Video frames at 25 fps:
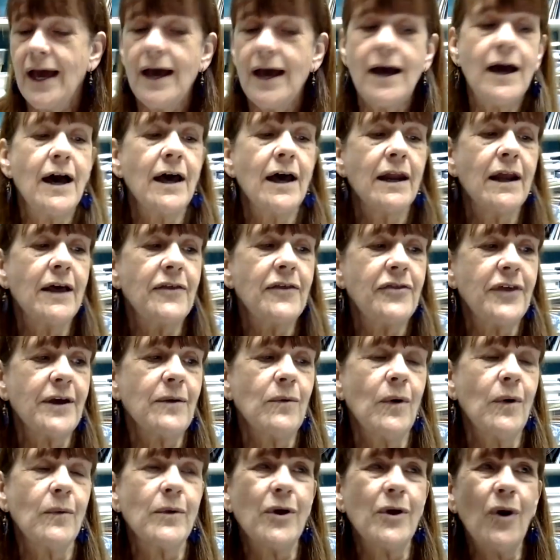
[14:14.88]
And I think
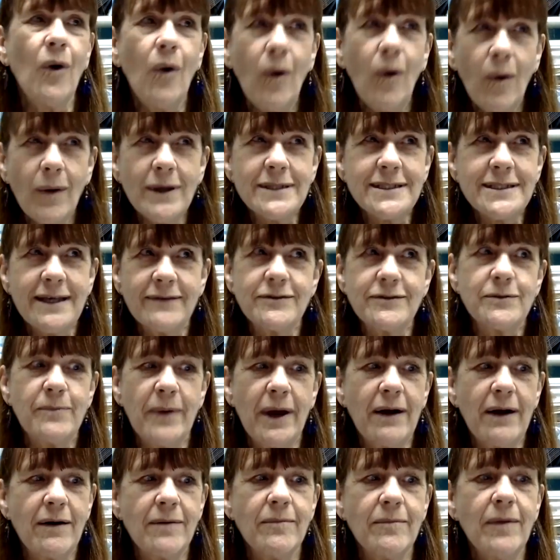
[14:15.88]
what we always have to
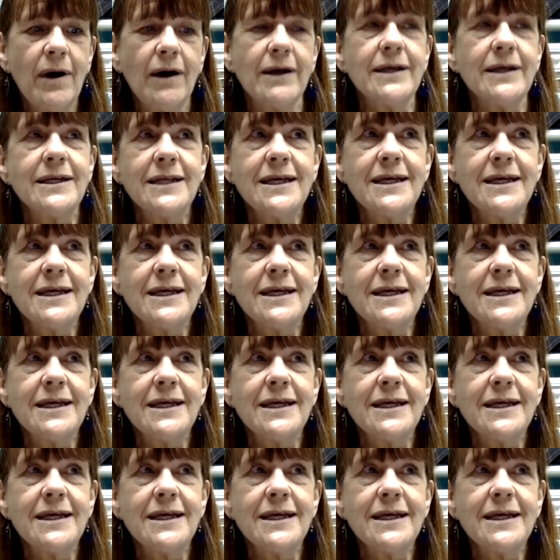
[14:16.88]
bear in mind